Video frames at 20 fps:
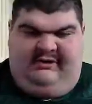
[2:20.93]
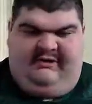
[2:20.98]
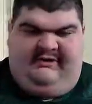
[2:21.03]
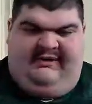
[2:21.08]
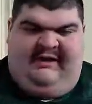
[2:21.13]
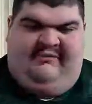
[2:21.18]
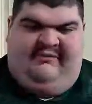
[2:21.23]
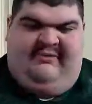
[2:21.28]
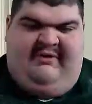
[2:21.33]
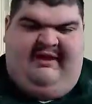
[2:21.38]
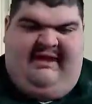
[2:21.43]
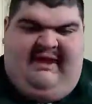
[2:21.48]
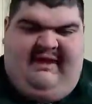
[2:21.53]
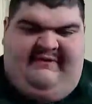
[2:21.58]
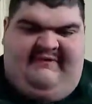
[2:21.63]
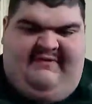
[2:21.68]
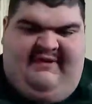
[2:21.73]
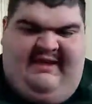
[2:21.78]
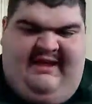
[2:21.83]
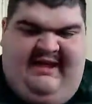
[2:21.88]
Then we
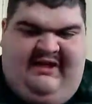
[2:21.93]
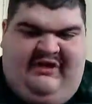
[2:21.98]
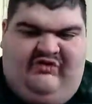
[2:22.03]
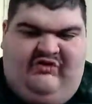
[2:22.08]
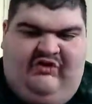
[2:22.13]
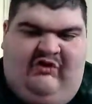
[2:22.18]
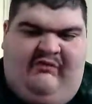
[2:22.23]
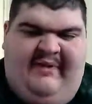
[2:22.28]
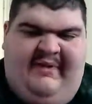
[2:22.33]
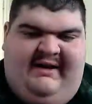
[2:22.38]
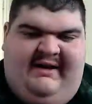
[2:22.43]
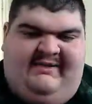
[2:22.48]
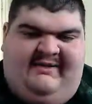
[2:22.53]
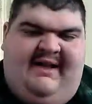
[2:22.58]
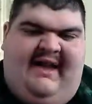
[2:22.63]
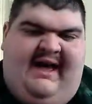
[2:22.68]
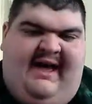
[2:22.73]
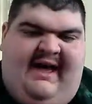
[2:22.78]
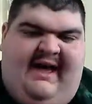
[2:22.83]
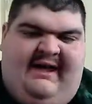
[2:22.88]
have the 12-man
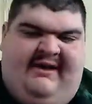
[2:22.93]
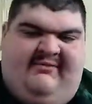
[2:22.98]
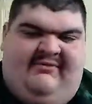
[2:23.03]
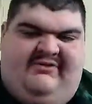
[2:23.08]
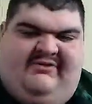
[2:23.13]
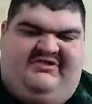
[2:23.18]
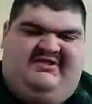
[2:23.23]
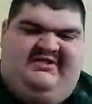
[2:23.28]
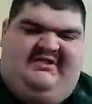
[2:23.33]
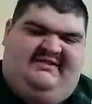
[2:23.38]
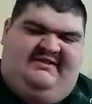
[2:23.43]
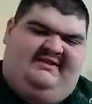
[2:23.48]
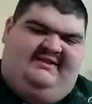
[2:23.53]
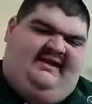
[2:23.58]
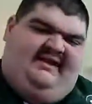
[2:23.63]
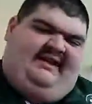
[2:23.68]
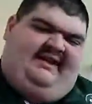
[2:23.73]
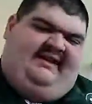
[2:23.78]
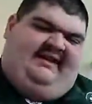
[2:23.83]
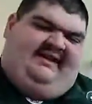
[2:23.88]
tag, which is
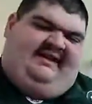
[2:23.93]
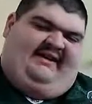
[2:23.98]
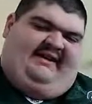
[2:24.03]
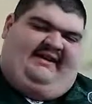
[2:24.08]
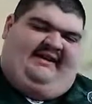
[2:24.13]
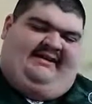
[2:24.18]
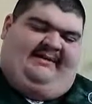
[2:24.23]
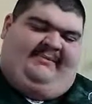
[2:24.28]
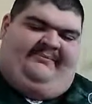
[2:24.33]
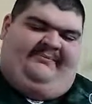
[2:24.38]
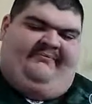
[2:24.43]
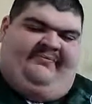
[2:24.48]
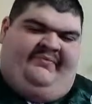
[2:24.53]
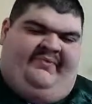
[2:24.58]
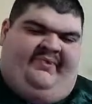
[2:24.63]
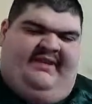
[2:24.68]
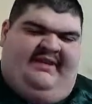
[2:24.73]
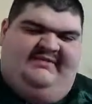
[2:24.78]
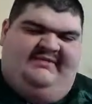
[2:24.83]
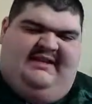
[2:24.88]
the
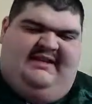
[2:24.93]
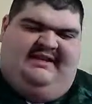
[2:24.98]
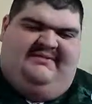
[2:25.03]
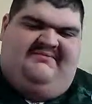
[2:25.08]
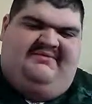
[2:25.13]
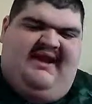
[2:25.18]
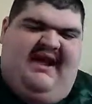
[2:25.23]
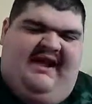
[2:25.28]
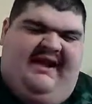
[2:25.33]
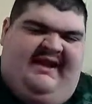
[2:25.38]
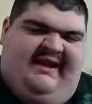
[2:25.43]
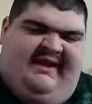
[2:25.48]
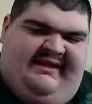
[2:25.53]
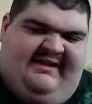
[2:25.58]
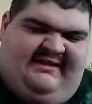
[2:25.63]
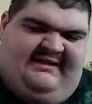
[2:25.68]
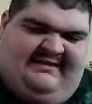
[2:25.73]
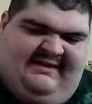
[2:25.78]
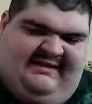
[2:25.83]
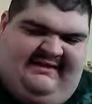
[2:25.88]
Team Teddy
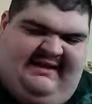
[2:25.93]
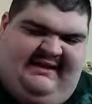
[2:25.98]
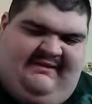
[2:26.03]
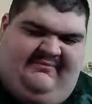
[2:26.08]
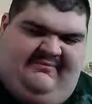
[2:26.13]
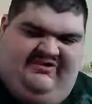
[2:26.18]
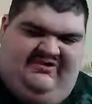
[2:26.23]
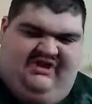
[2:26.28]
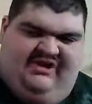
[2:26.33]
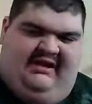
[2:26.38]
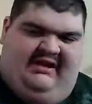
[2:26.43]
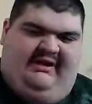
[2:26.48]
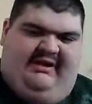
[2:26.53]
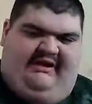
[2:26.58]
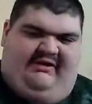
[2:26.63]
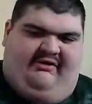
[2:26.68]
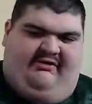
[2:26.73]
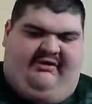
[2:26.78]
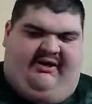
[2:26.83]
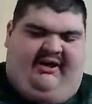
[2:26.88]
against the Team John
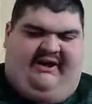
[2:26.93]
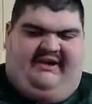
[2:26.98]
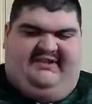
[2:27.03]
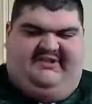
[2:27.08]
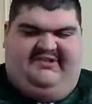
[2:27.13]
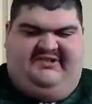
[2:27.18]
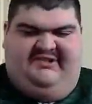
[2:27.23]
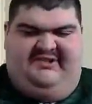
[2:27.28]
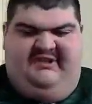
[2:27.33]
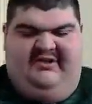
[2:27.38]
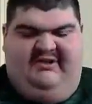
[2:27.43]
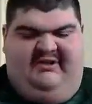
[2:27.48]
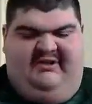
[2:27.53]
Laurinaitis.